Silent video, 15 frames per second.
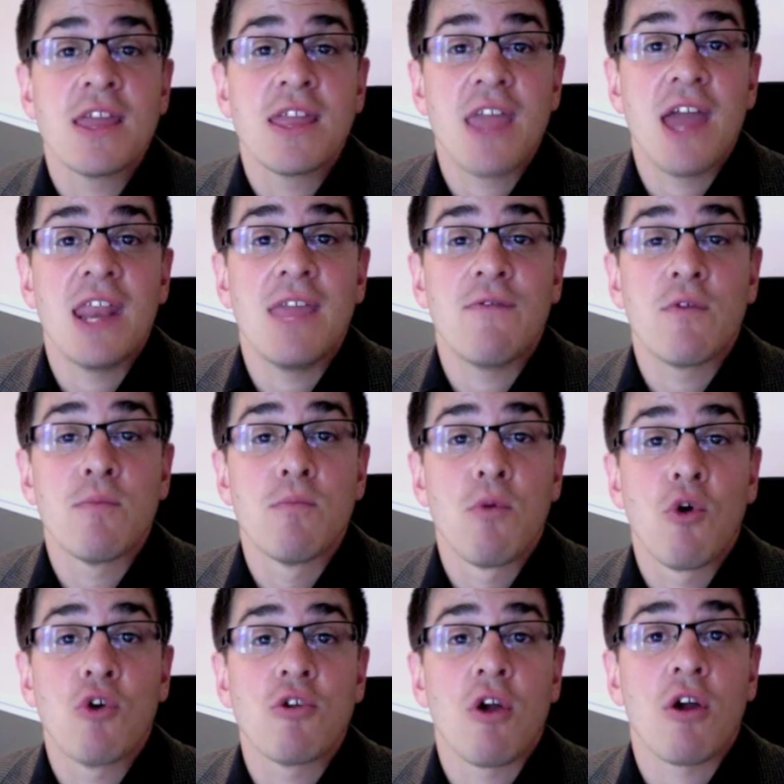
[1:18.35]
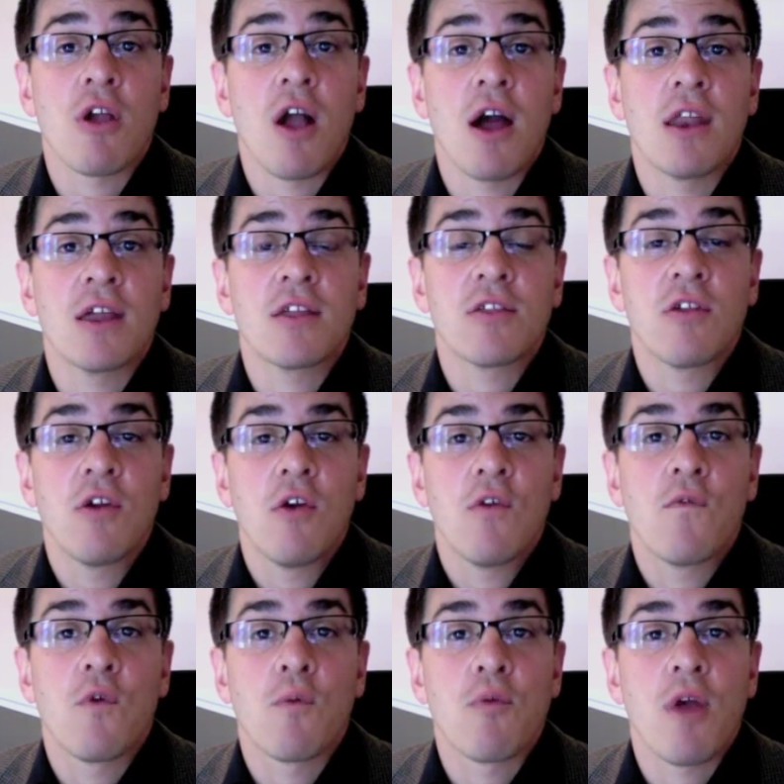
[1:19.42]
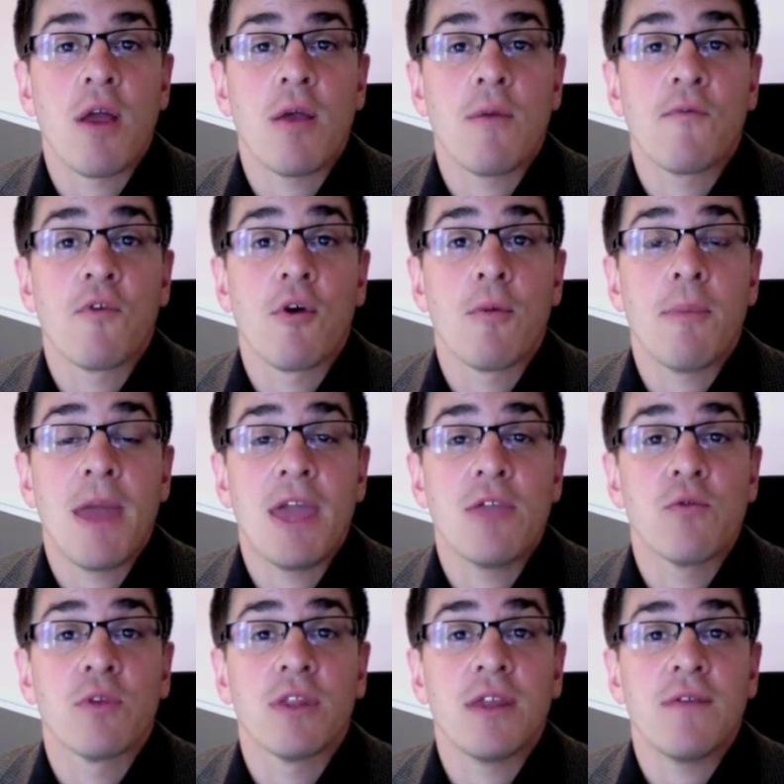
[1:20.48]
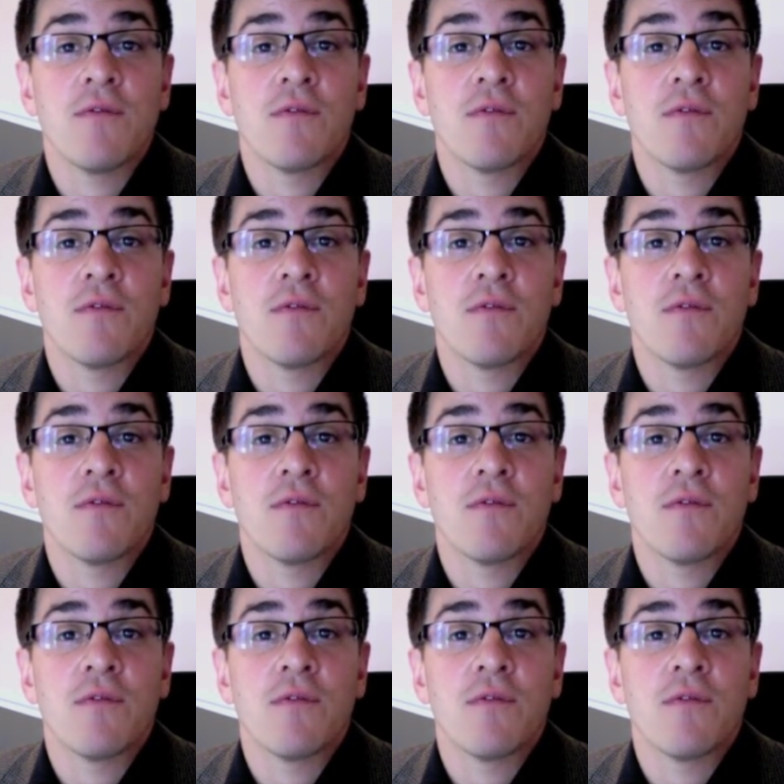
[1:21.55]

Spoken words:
get even more narcotics for pain relief.